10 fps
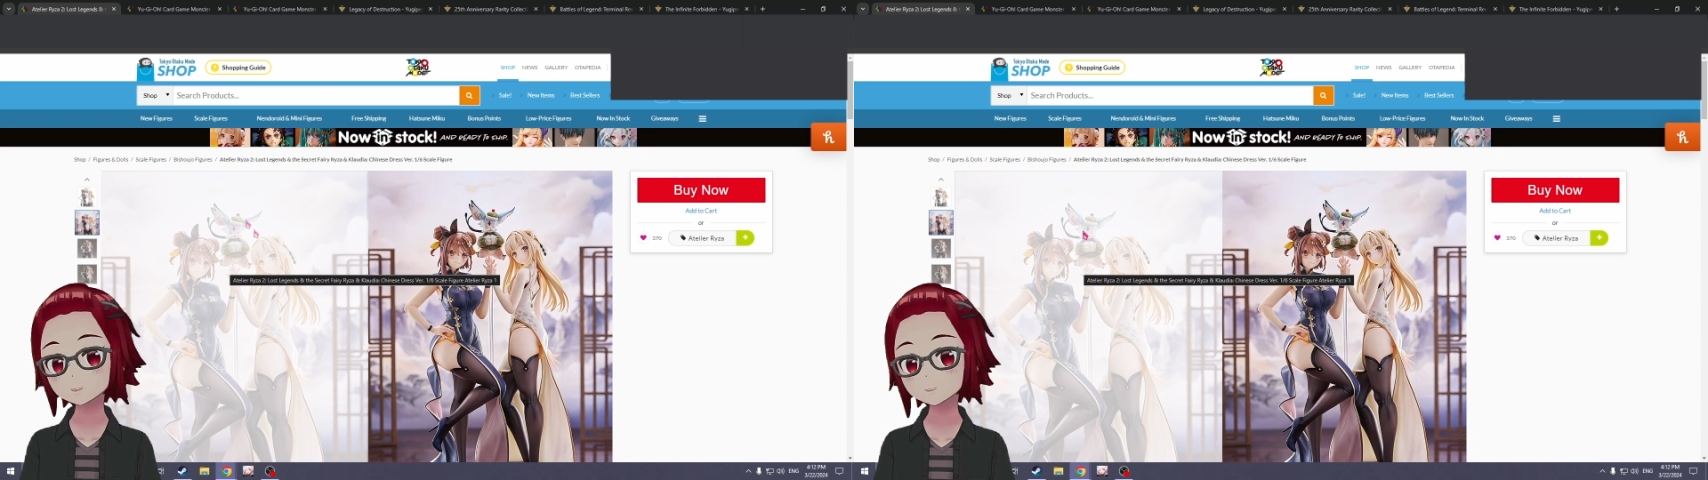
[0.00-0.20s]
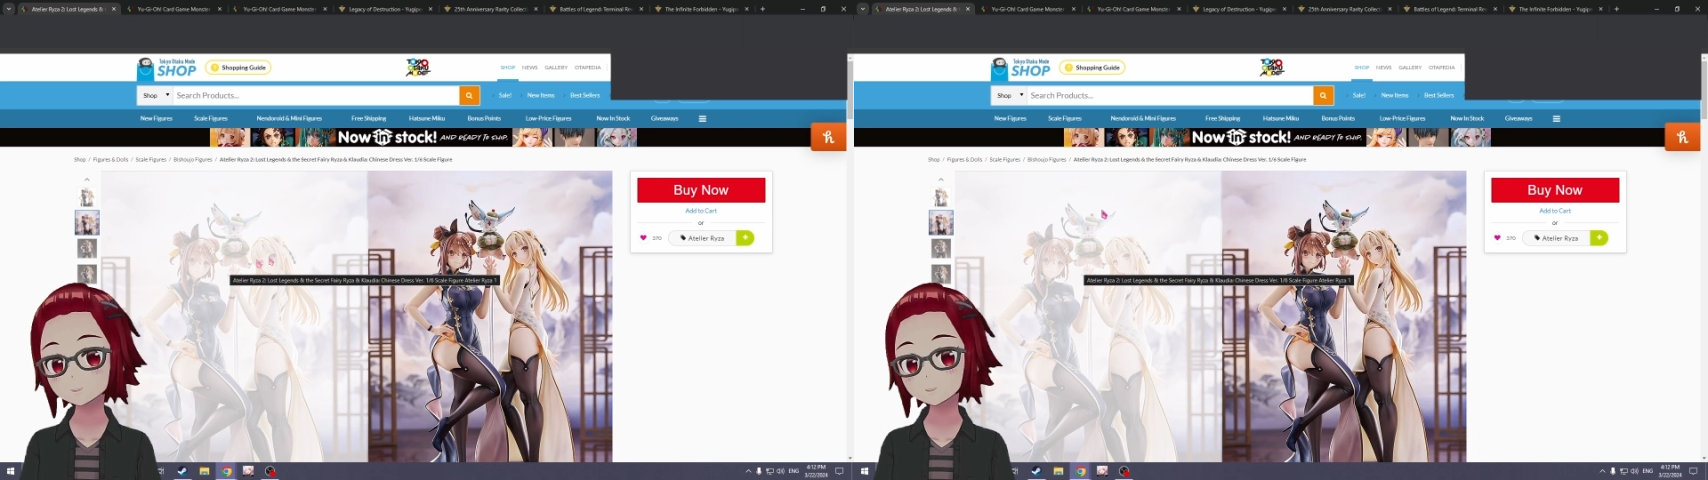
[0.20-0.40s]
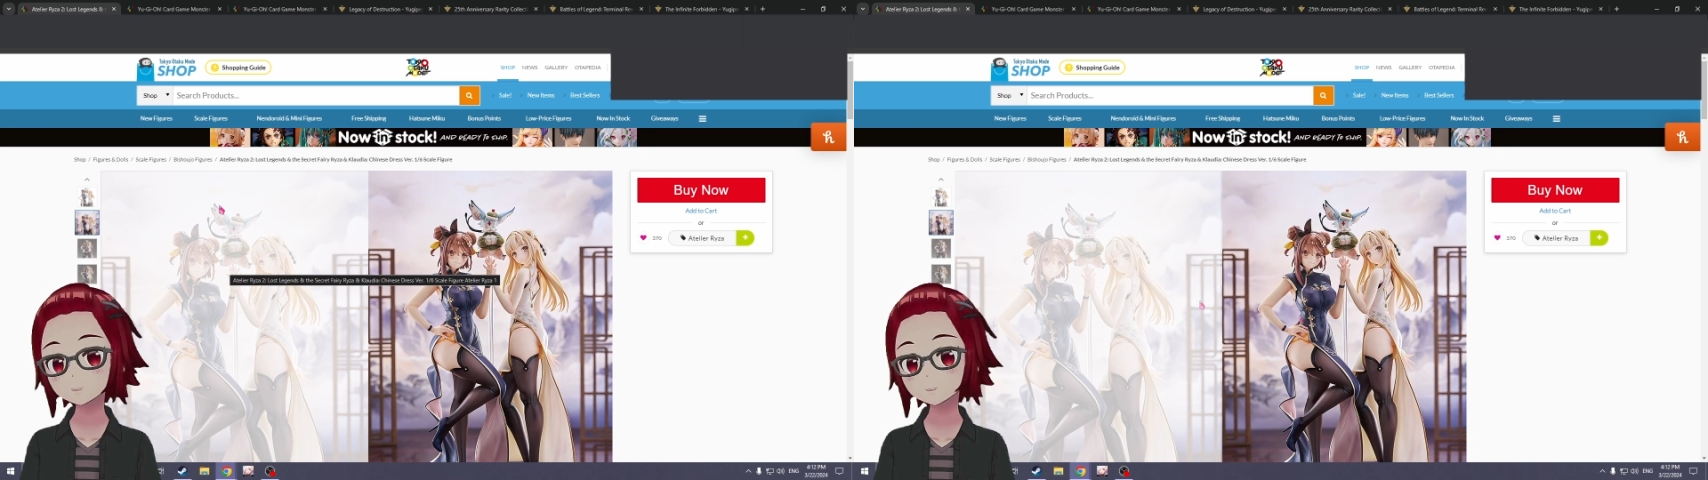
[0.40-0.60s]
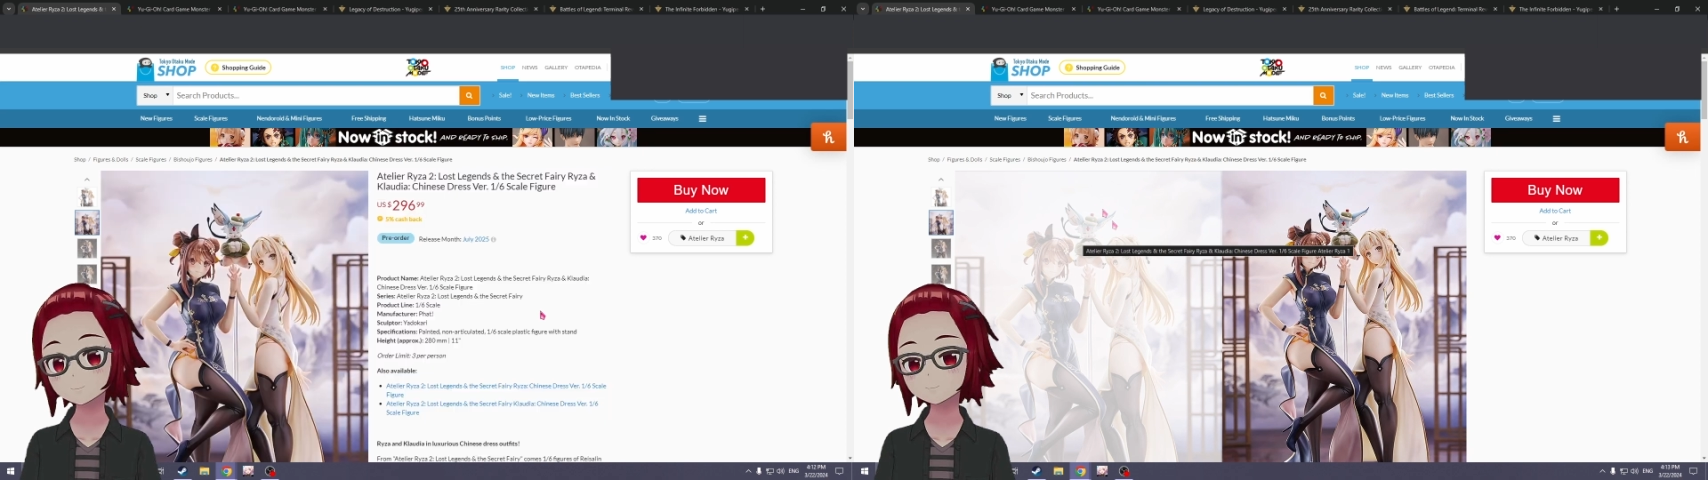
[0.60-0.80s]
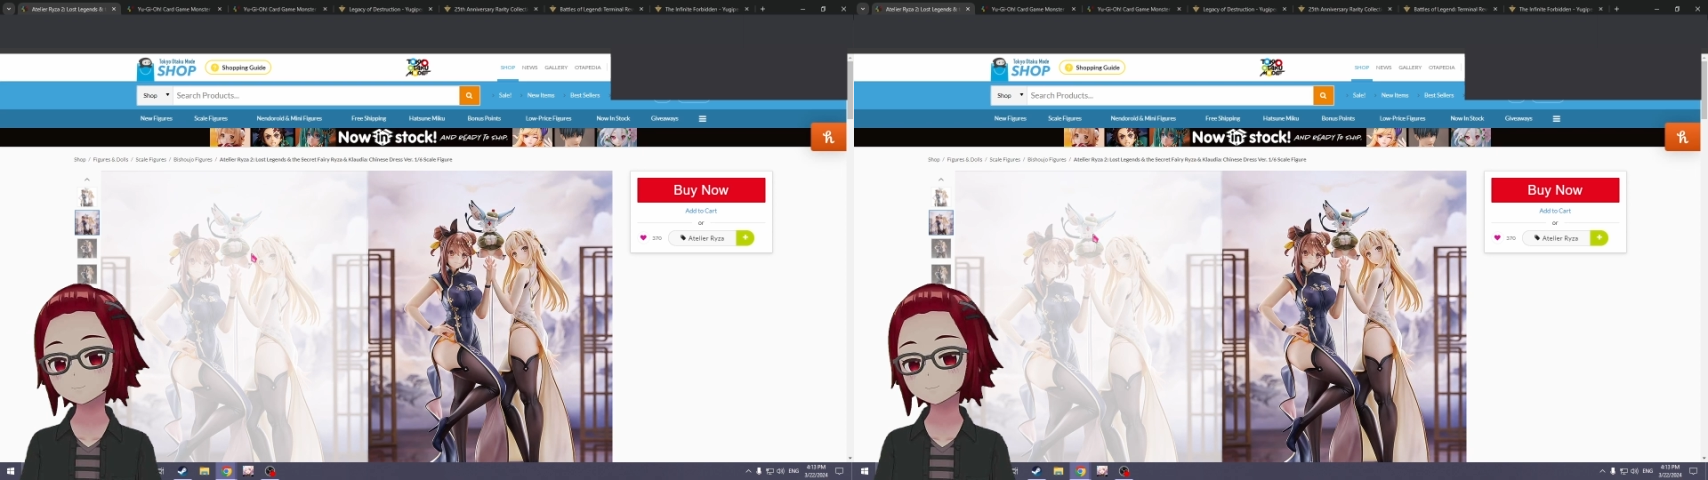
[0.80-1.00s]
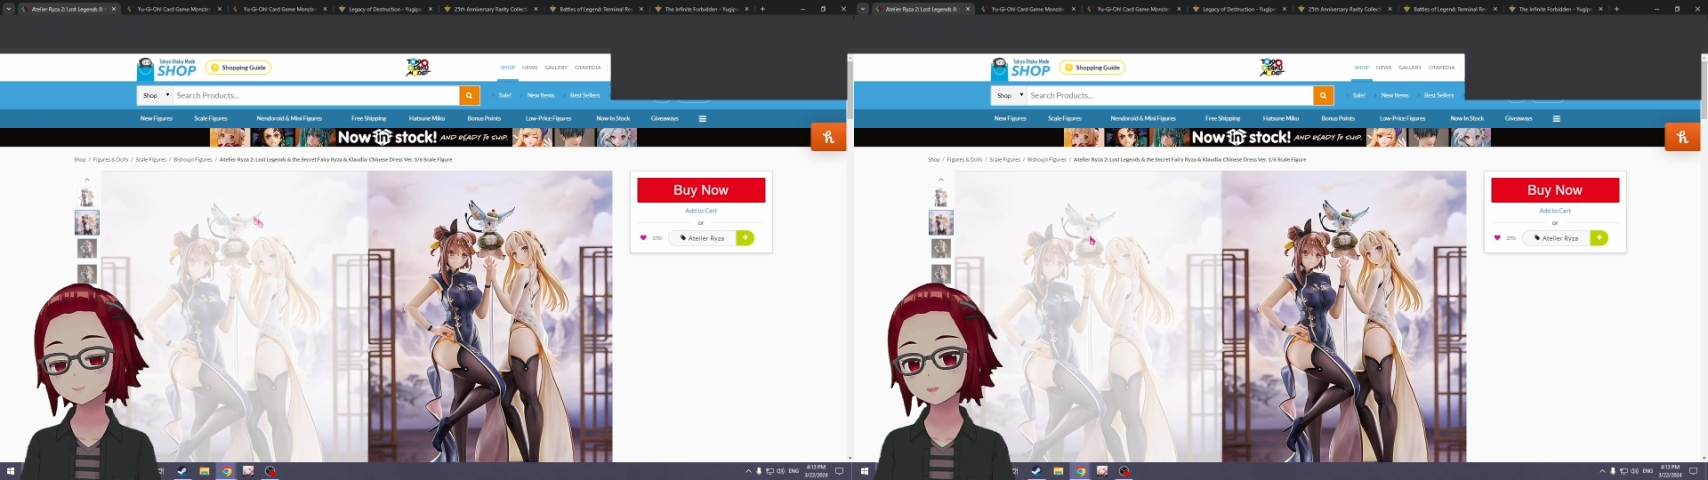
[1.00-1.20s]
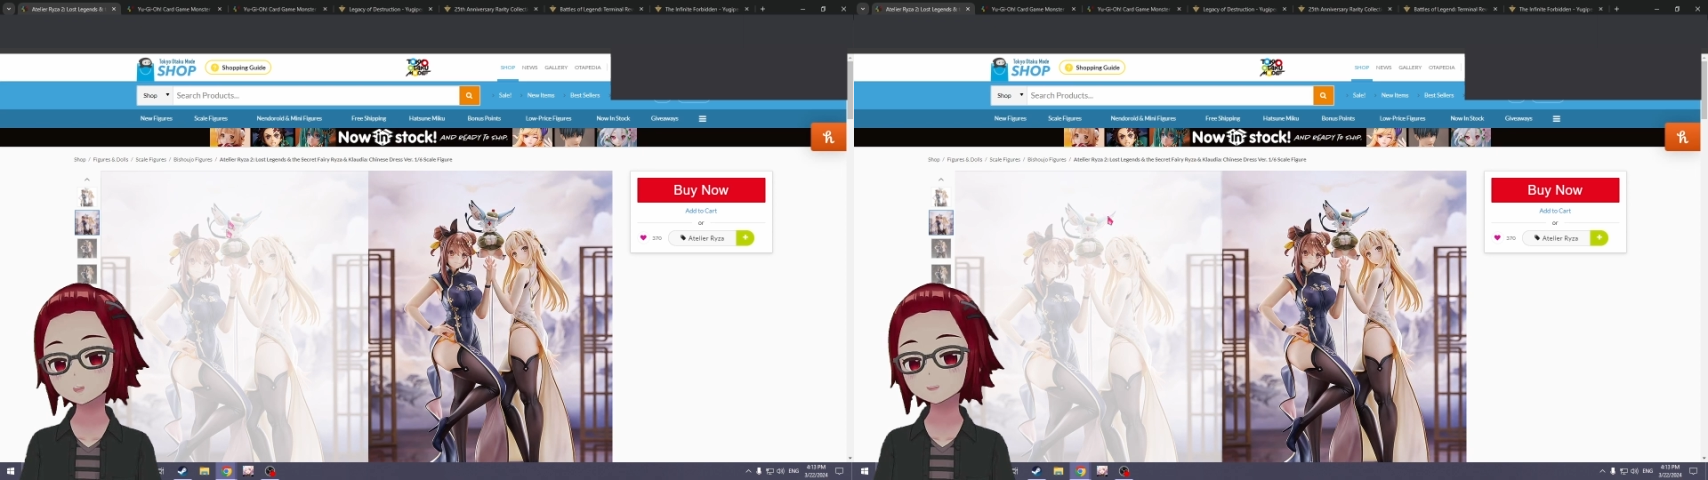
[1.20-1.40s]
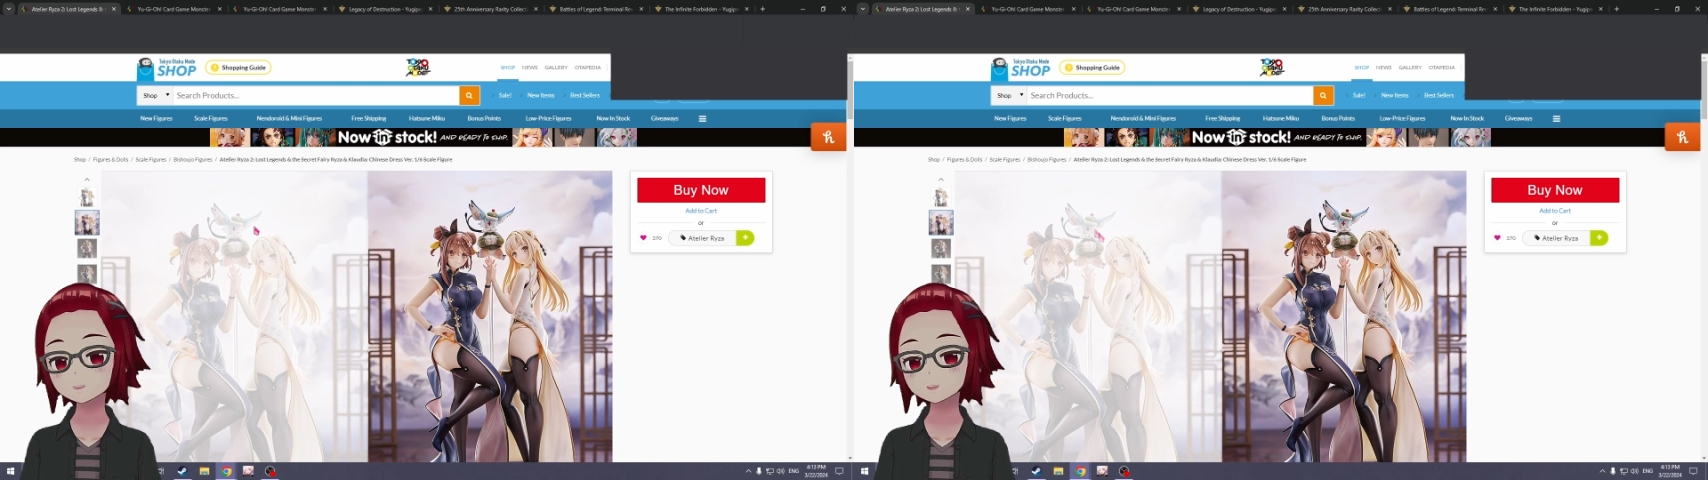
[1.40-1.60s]
the little
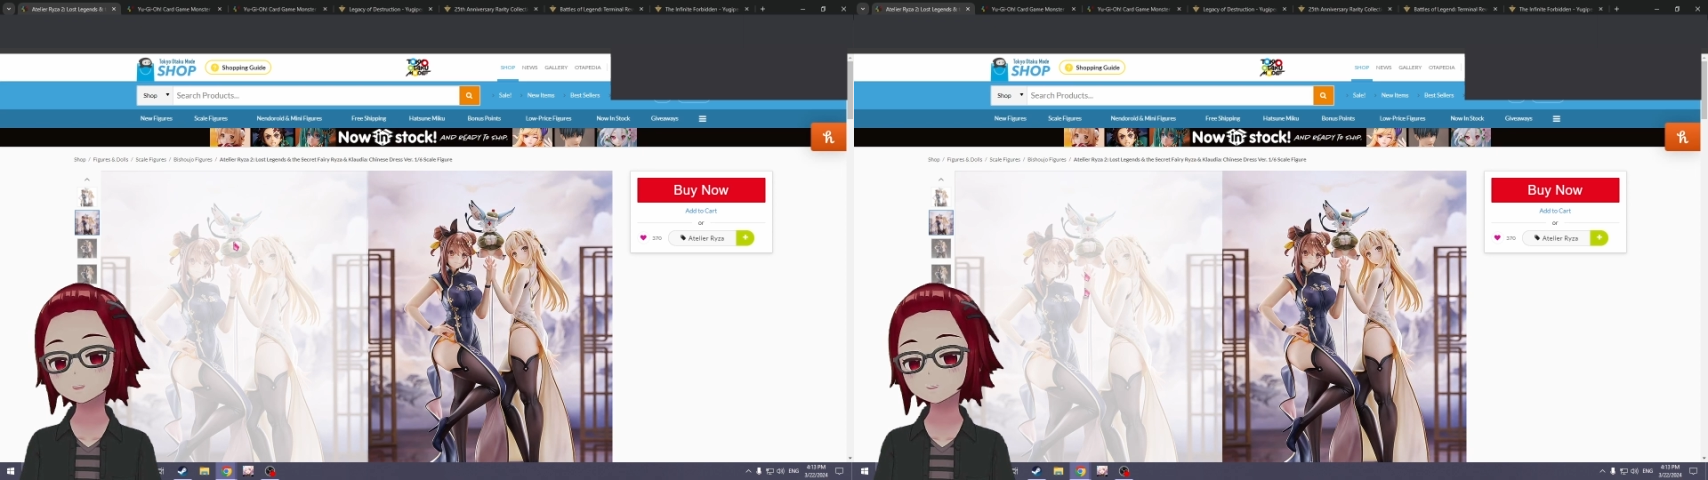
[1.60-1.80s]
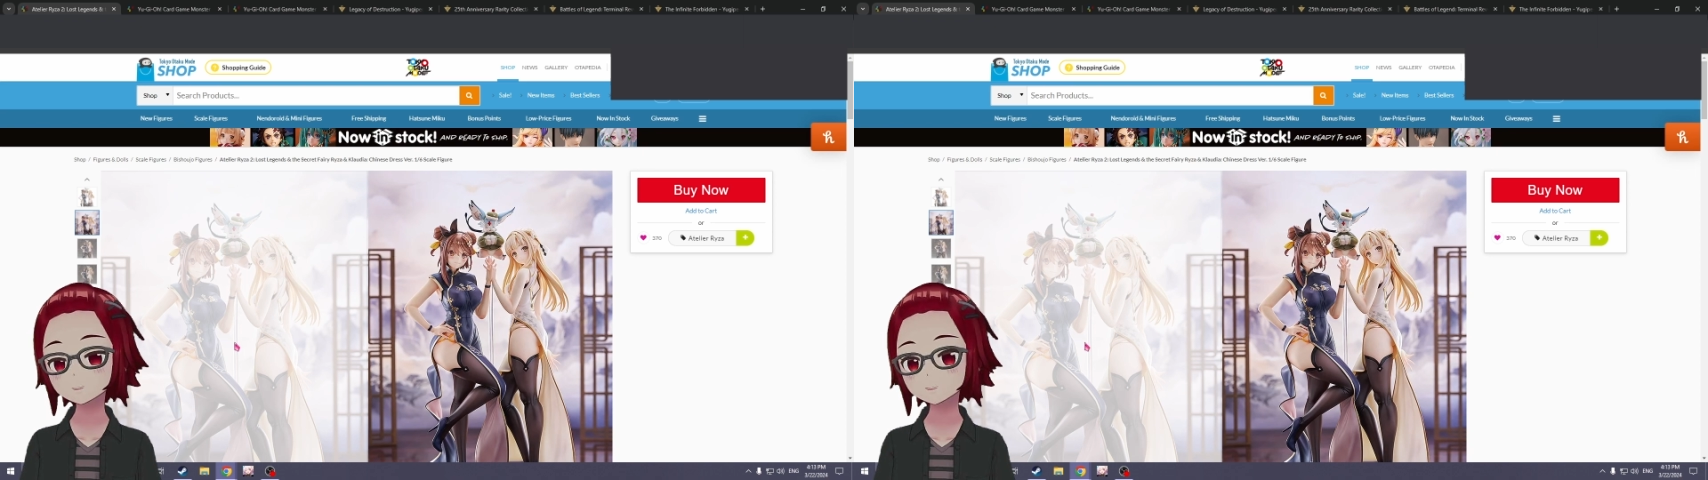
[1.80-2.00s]
abomination.